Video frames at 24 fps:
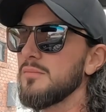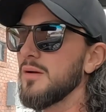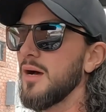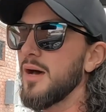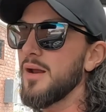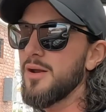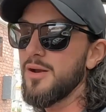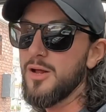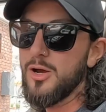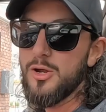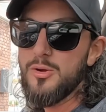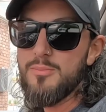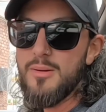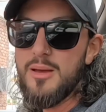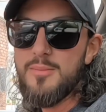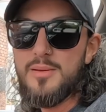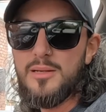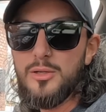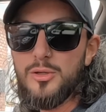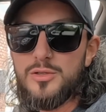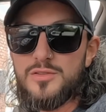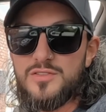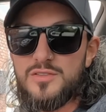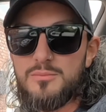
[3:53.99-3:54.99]
I don't know,
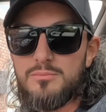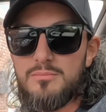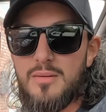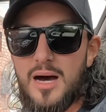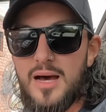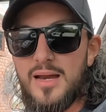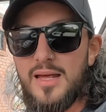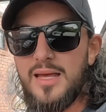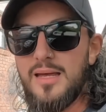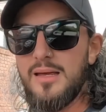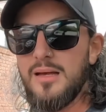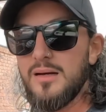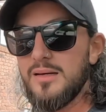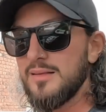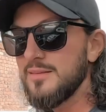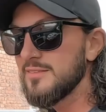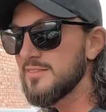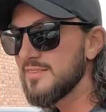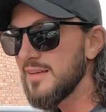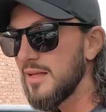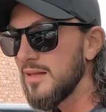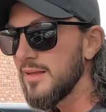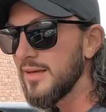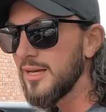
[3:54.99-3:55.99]
maybe lose some money in
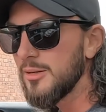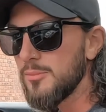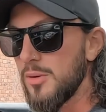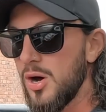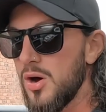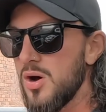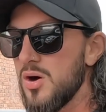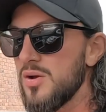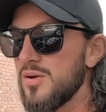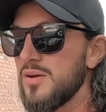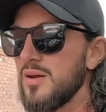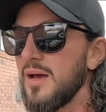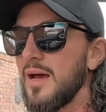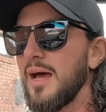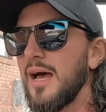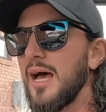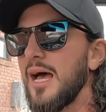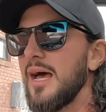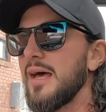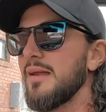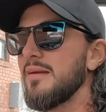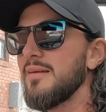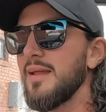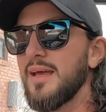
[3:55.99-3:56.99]
selling them on
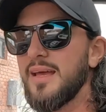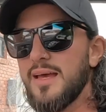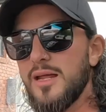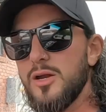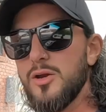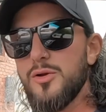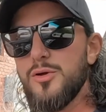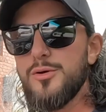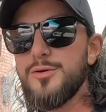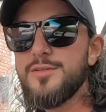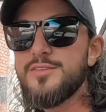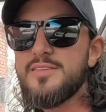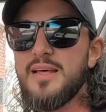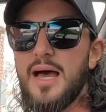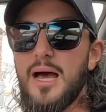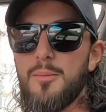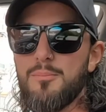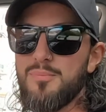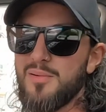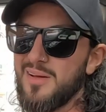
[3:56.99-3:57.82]
and then get a new set.